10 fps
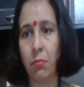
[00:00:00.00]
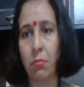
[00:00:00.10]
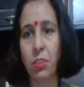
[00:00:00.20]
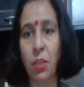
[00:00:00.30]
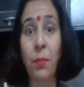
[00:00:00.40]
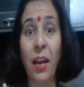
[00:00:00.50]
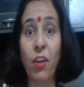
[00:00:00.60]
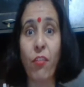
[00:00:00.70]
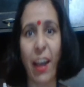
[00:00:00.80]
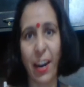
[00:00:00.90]
some kind
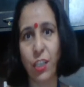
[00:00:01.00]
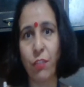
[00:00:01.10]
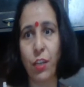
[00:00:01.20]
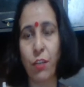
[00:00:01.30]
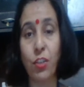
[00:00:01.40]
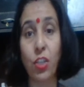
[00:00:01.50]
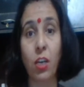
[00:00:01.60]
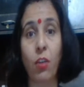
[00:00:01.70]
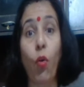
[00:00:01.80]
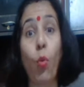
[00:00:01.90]
of activity which
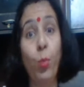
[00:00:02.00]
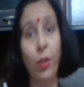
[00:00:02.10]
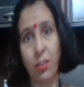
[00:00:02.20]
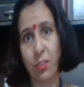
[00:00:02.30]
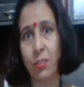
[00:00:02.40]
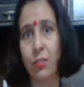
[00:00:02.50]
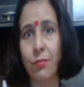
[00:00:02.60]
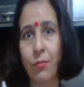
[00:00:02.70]
are obvious